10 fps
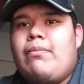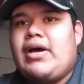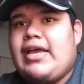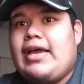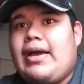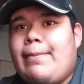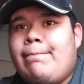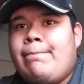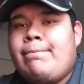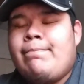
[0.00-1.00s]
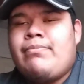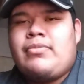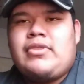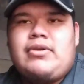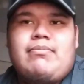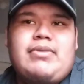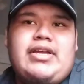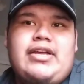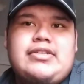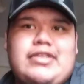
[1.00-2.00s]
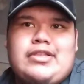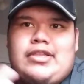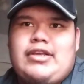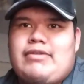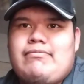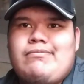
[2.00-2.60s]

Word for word: But yeah. But here's the thing